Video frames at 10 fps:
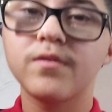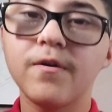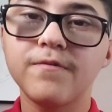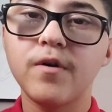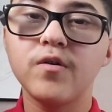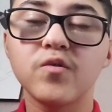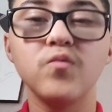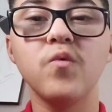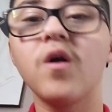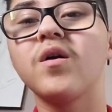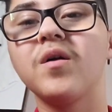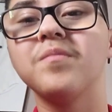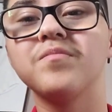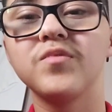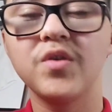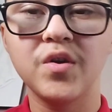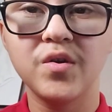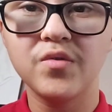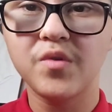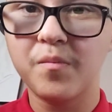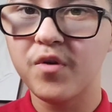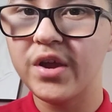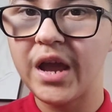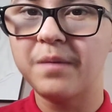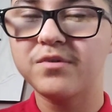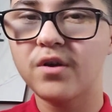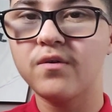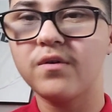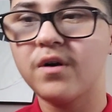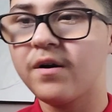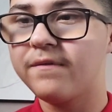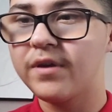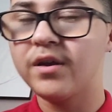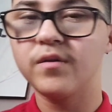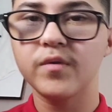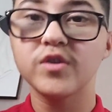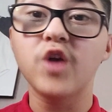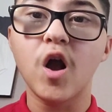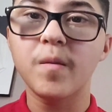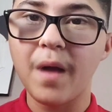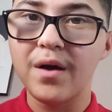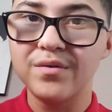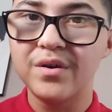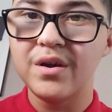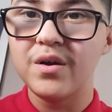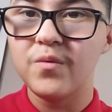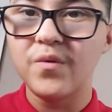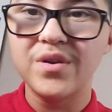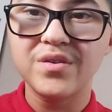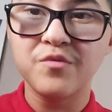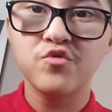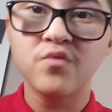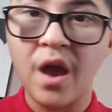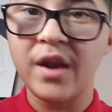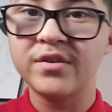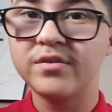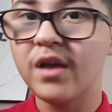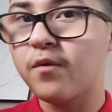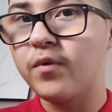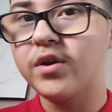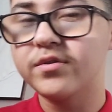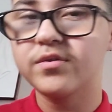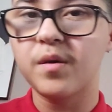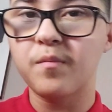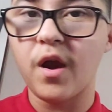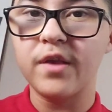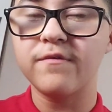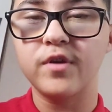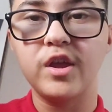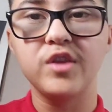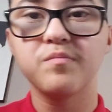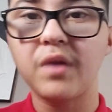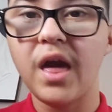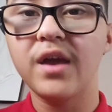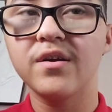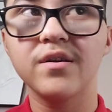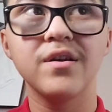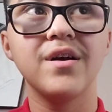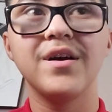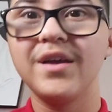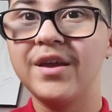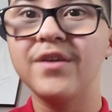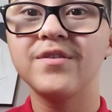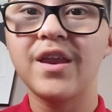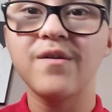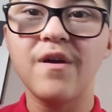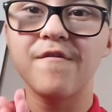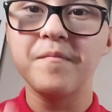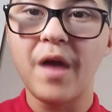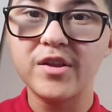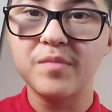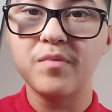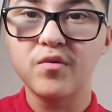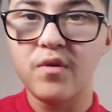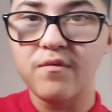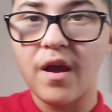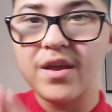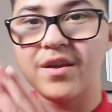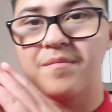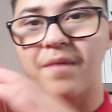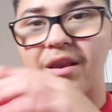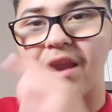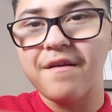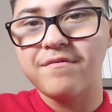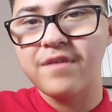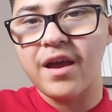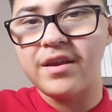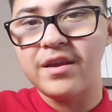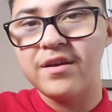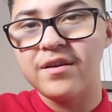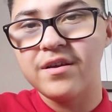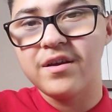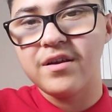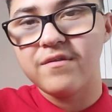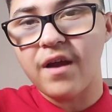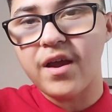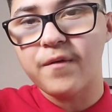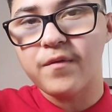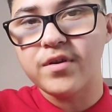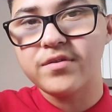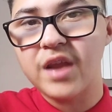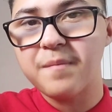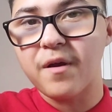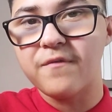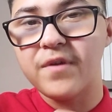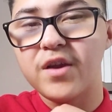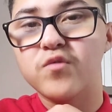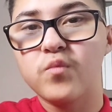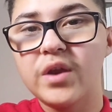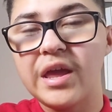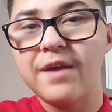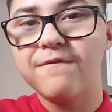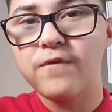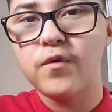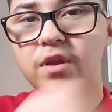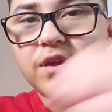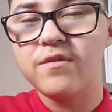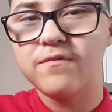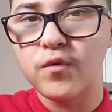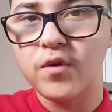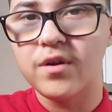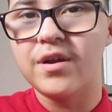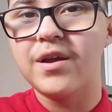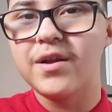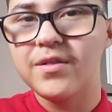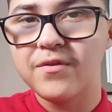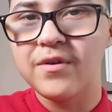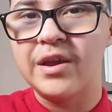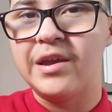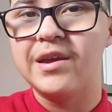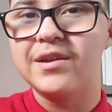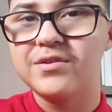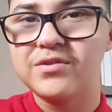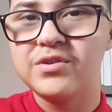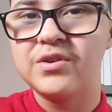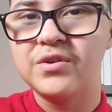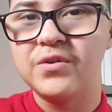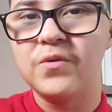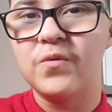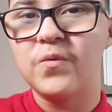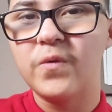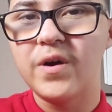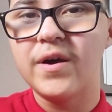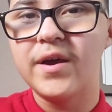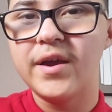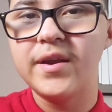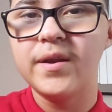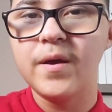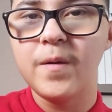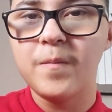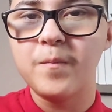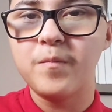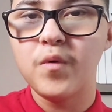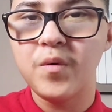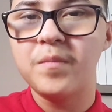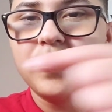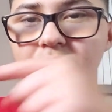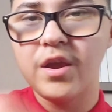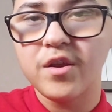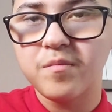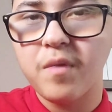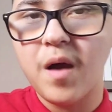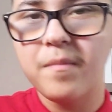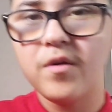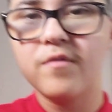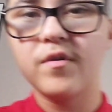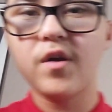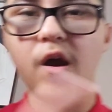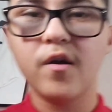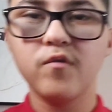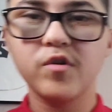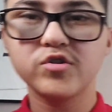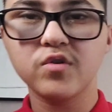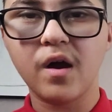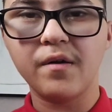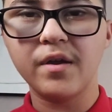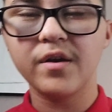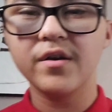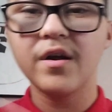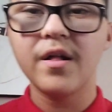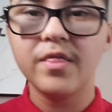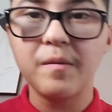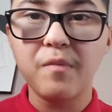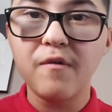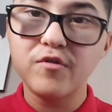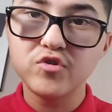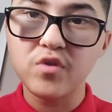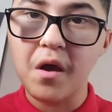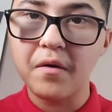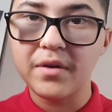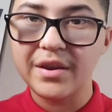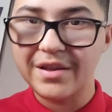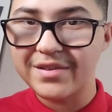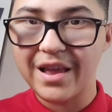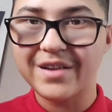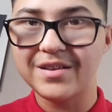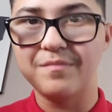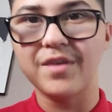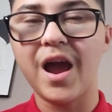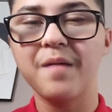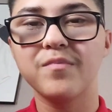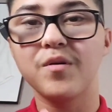So folks, welcome to the pre-game show of here. We're going to talk about what are some strategies that we could summarize for each player, here today we have a matchup between right here, my left side here. Right here we're going to snap our fingers. We're going to hit 44, 3, 2, 1. Boom. Here's Pablo. Ricardo will show out here. They both will show out in the exact same time.